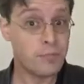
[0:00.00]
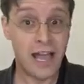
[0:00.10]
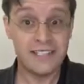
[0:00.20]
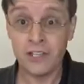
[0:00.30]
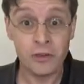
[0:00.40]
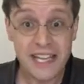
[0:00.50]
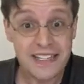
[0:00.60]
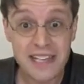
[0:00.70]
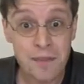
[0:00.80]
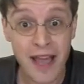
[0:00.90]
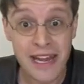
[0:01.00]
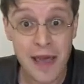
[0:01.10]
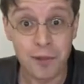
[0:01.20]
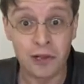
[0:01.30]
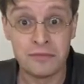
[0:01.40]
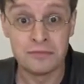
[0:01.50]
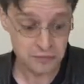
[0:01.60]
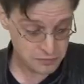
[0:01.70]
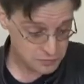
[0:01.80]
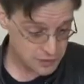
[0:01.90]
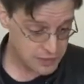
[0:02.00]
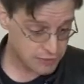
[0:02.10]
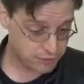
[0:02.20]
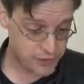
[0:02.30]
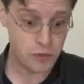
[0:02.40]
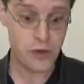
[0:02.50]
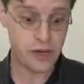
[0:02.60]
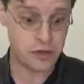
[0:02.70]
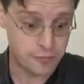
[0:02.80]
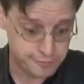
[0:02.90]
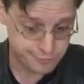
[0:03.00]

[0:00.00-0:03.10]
I still don't taste any pineapple. This is freaking weird.